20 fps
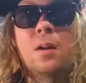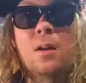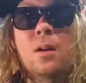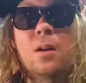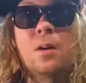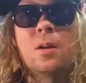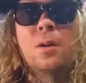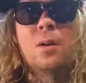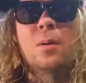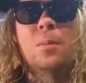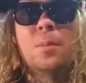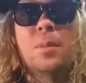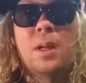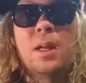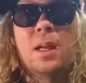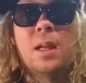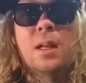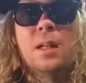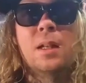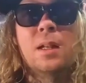Oh,
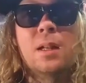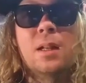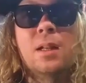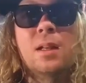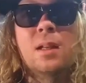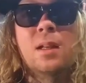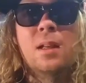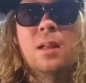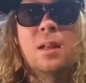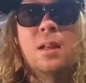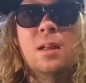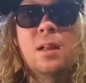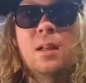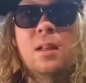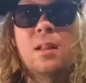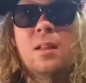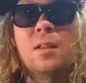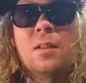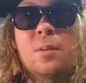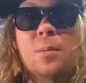man.
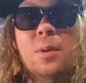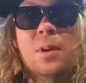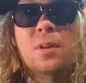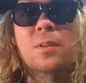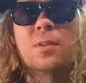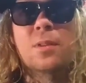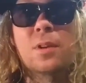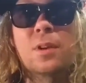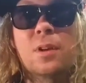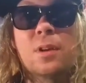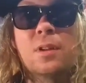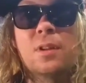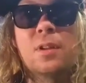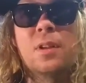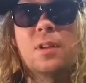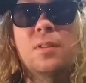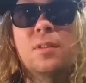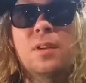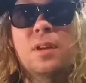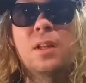This makes for good
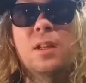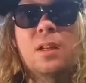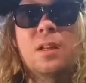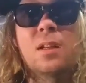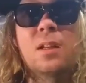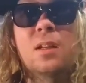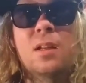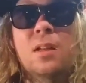TV.